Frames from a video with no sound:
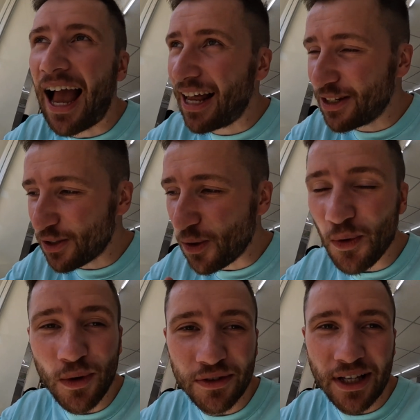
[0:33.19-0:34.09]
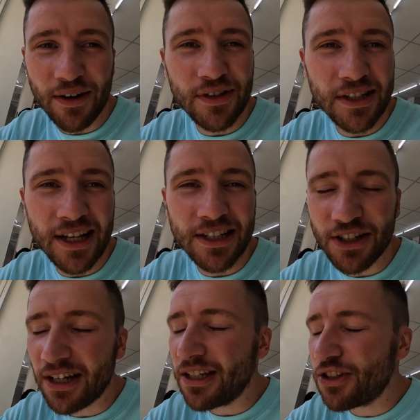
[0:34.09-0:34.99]
and all of Southeast
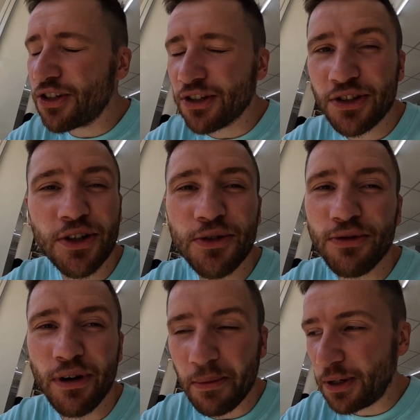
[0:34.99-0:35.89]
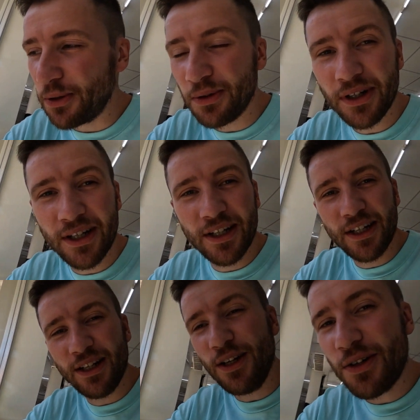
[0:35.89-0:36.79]
Asia is just criminal.
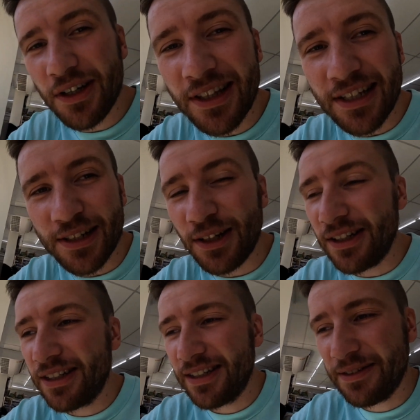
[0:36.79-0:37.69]
Look at this, look.